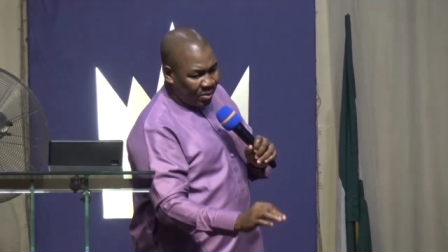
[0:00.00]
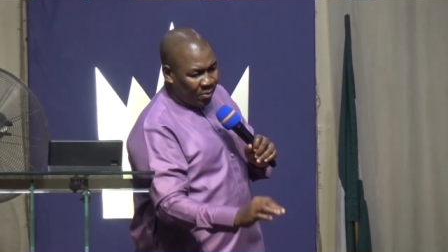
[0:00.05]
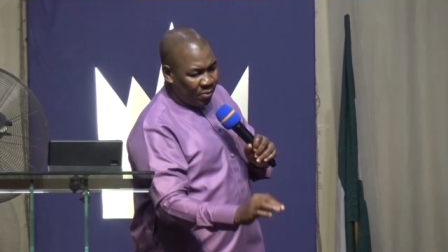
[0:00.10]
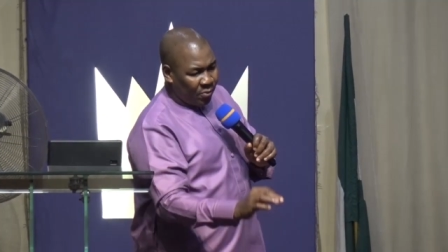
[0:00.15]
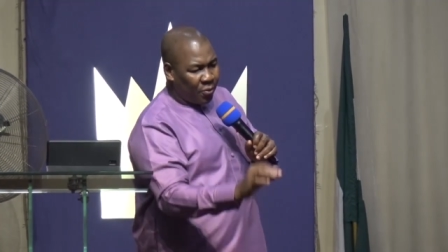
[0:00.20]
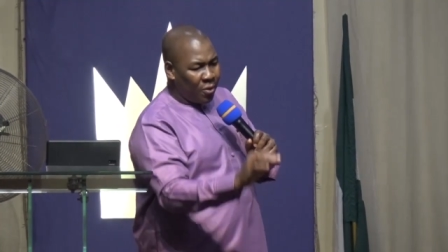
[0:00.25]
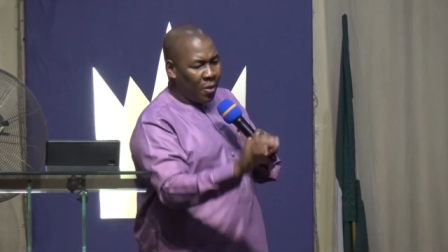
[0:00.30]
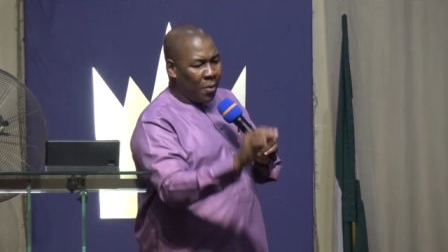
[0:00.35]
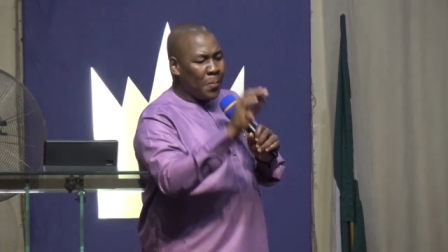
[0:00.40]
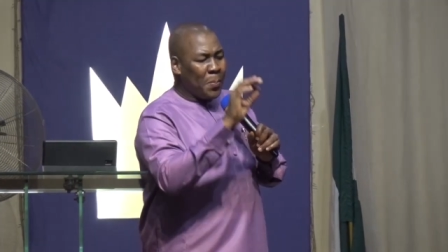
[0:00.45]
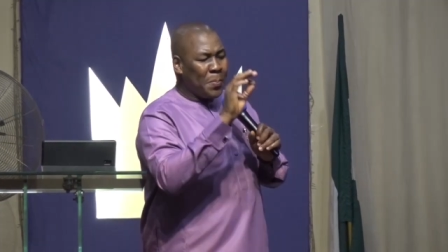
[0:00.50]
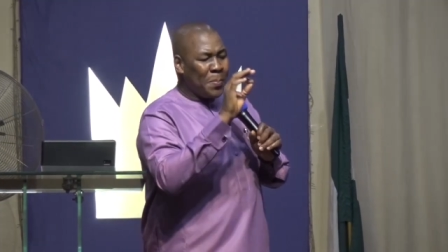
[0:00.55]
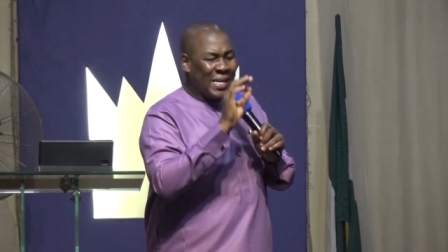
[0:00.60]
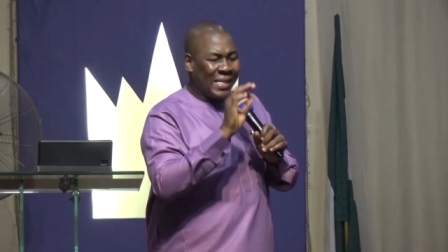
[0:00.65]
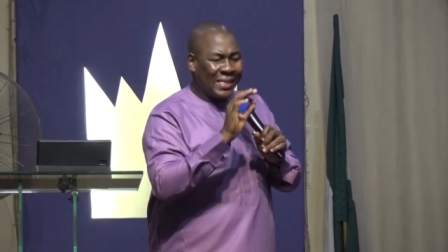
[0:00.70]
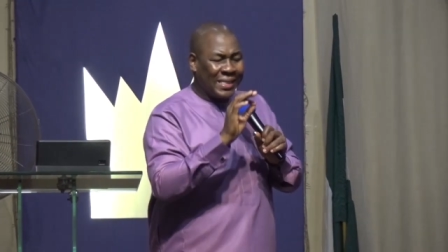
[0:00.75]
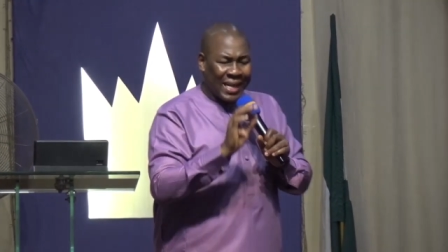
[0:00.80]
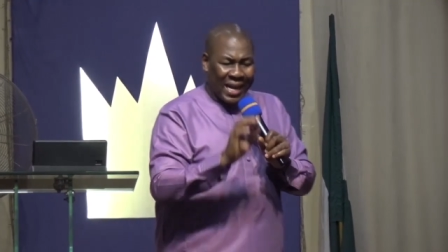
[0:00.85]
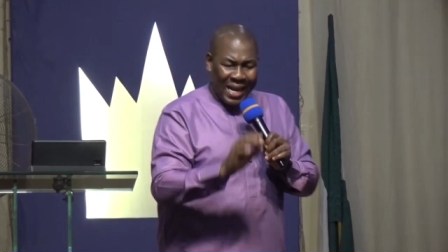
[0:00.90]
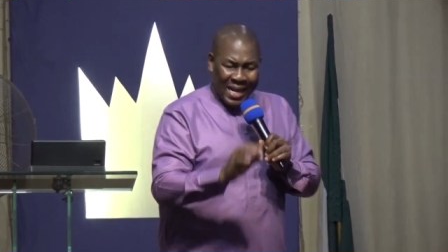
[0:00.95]
from
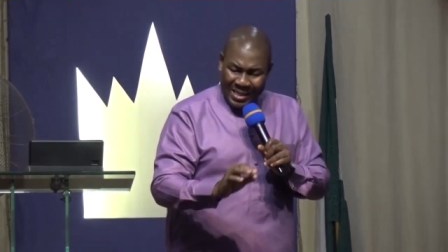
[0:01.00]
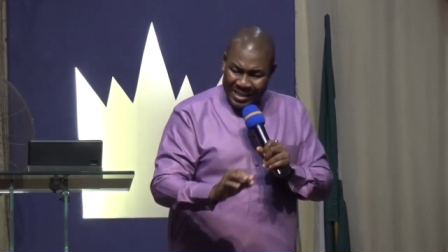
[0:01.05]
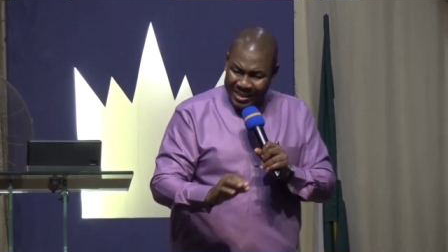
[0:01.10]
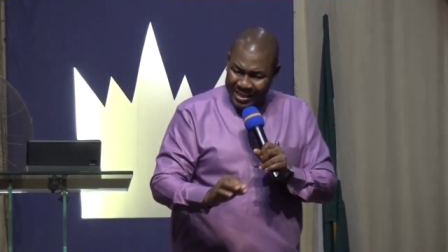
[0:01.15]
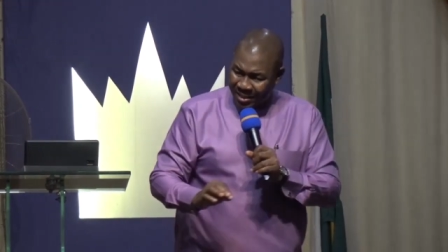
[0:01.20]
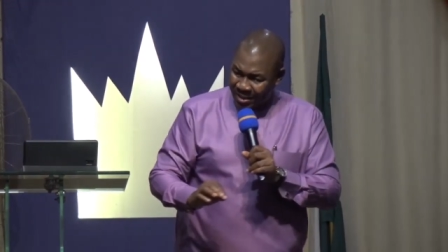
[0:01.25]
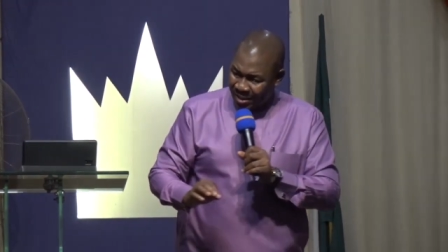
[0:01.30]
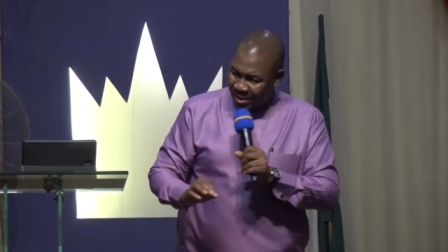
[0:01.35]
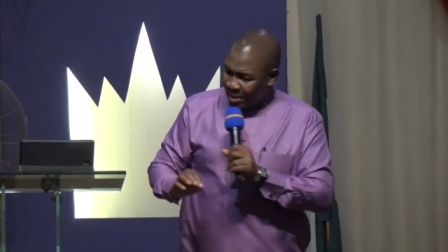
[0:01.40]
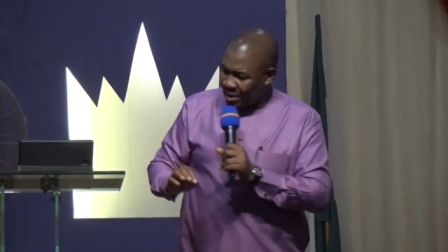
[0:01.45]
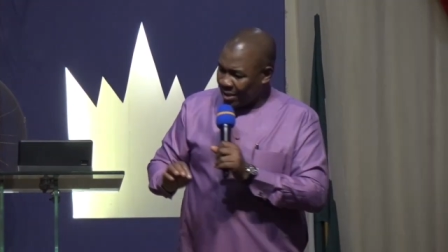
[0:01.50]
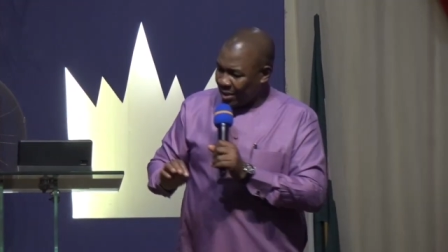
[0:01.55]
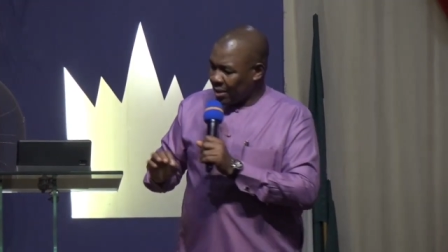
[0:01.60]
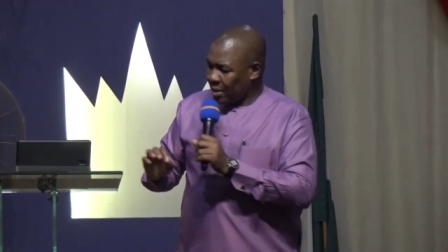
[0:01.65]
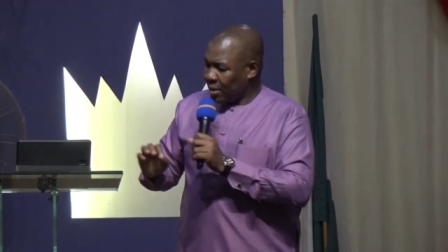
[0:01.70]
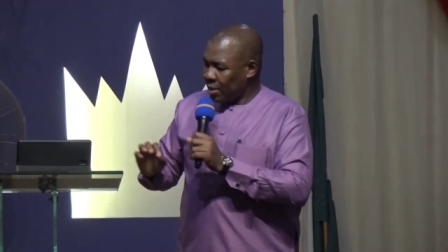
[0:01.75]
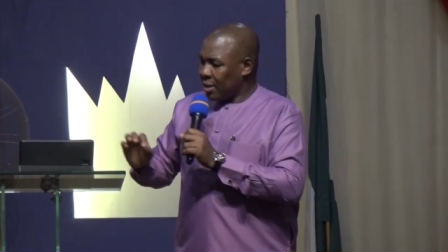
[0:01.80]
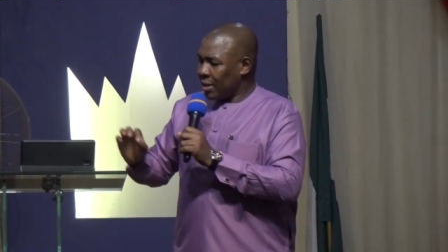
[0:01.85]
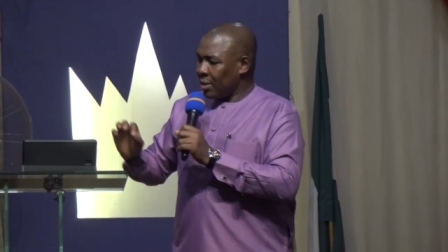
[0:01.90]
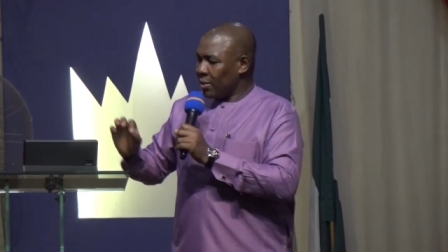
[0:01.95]
midnight
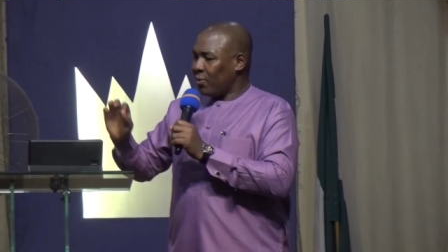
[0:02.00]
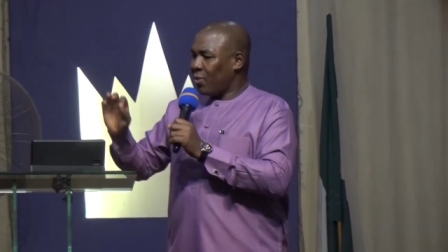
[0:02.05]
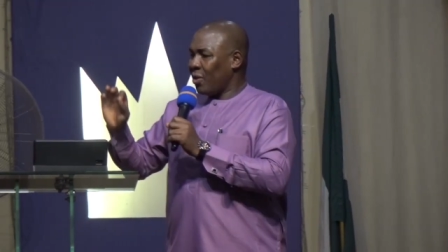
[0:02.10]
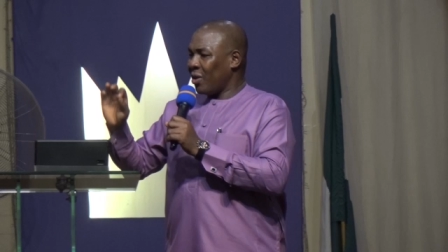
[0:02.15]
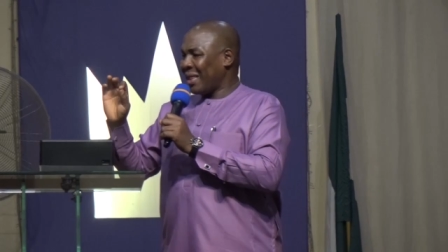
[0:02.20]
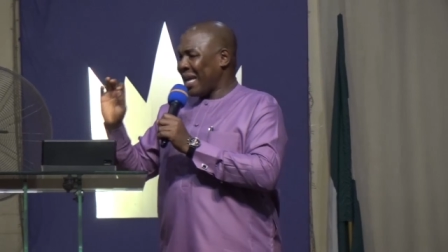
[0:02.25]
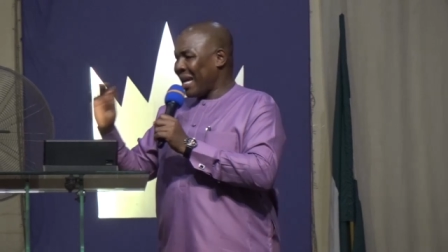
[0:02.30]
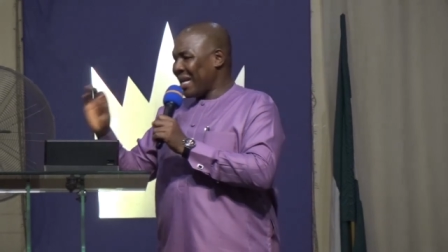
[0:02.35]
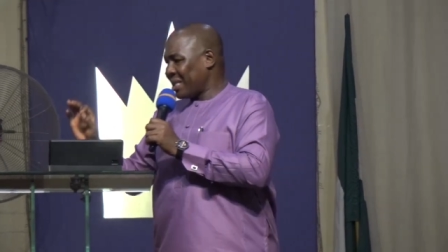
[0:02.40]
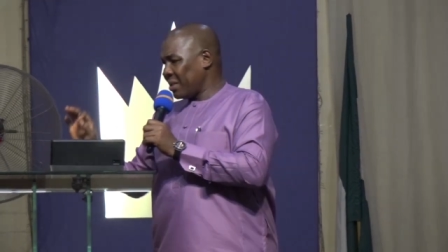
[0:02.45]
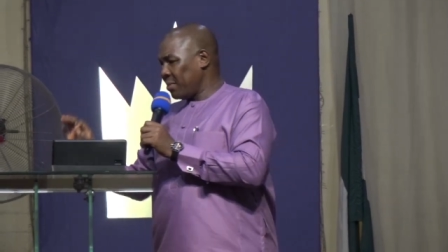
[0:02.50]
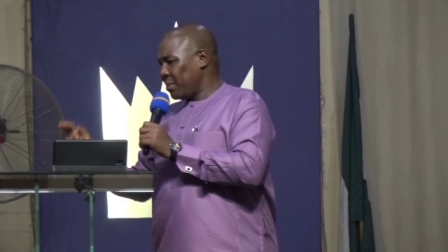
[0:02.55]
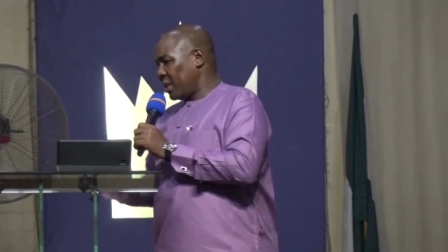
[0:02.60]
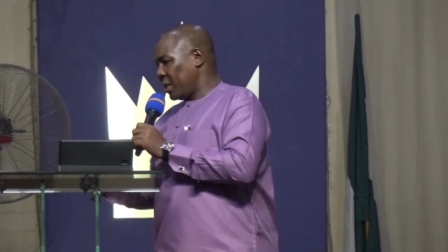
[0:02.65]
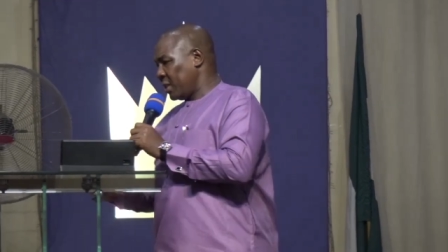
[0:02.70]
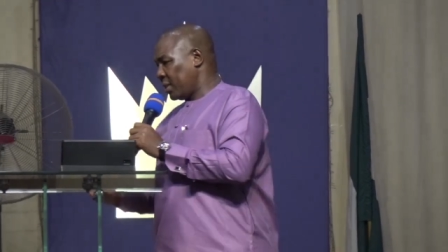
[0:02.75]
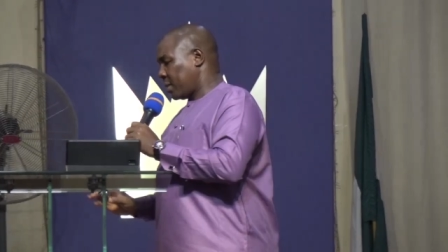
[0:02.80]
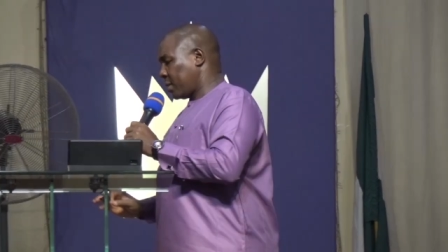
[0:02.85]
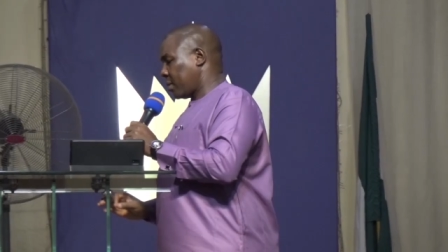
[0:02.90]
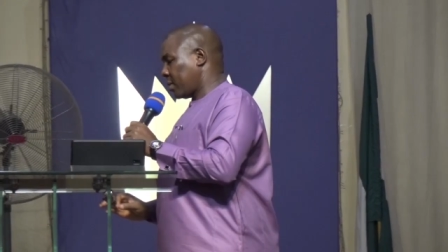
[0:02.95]
for 30
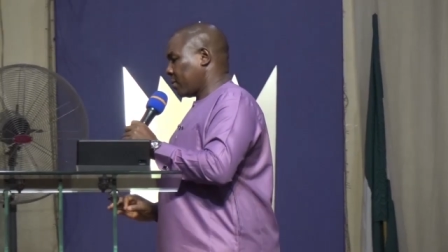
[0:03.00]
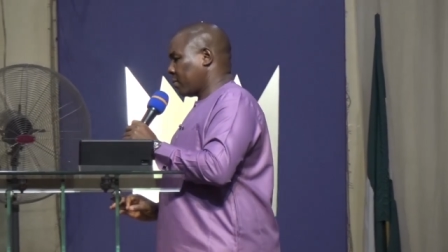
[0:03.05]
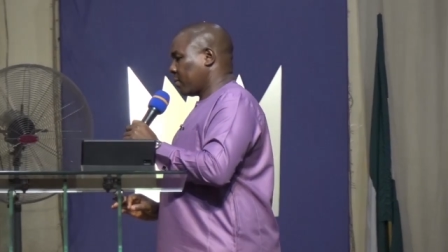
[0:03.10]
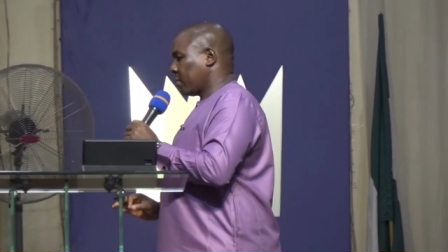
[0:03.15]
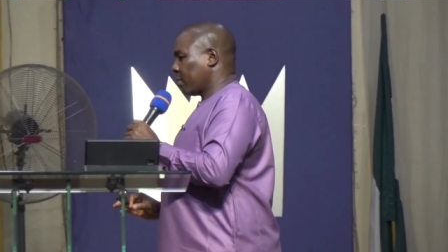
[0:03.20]
minutes.